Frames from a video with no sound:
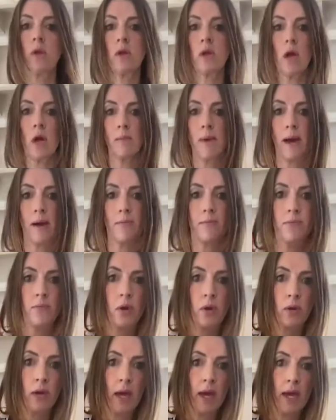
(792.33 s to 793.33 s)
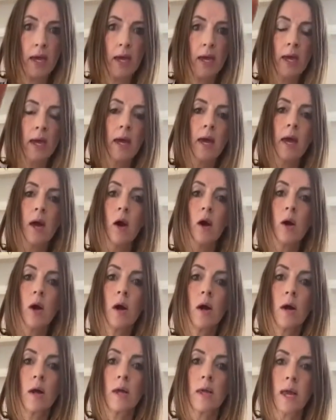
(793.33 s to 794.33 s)
come out, okay?
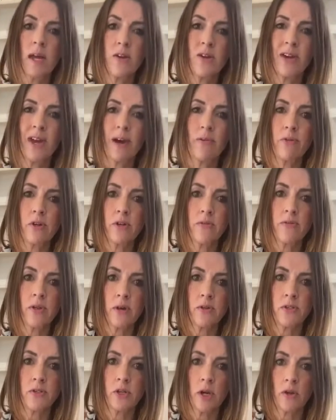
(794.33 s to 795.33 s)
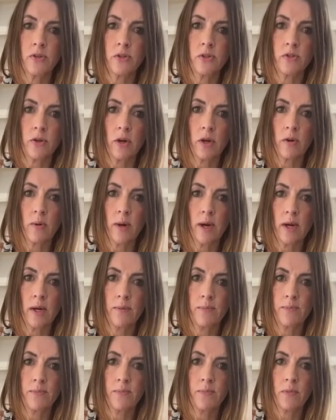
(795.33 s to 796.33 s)
Can you get rid of those stones straight away?
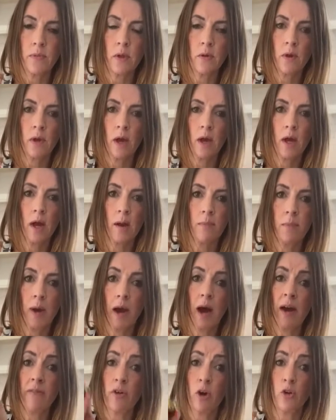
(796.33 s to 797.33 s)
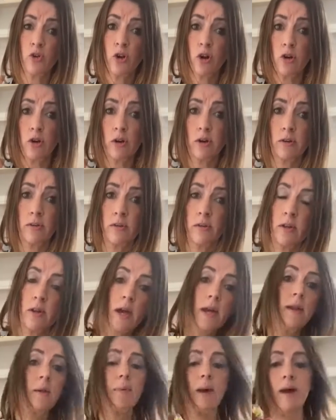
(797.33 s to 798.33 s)
Okay, I've got a dog,
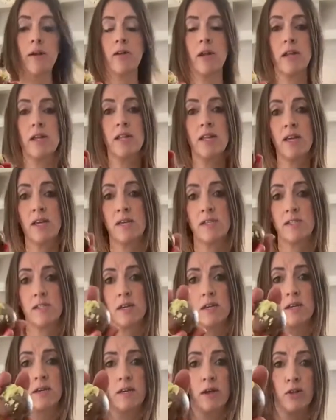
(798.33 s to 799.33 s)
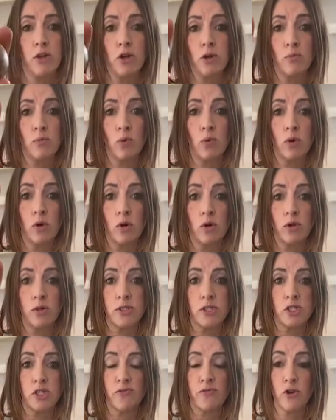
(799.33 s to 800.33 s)
and apparently these are the #1
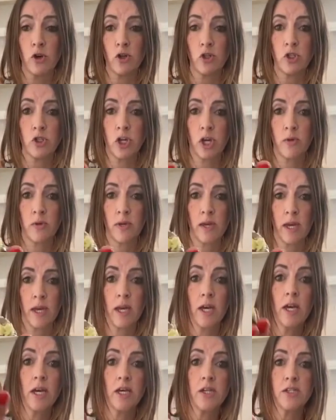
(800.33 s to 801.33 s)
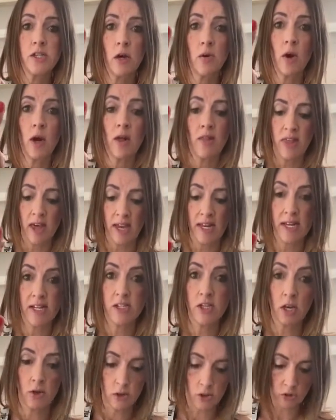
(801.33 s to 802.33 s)
causes of dogs choking. So they need
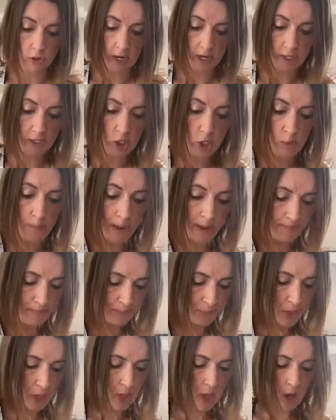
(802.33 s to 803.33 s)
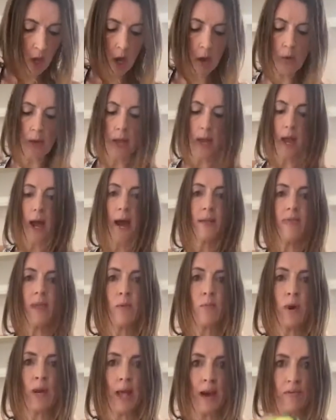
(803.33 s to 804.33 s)
to go straight into your bin. Okay, and
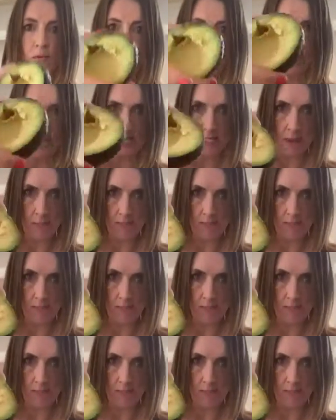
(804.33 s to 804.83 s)
then we're left with these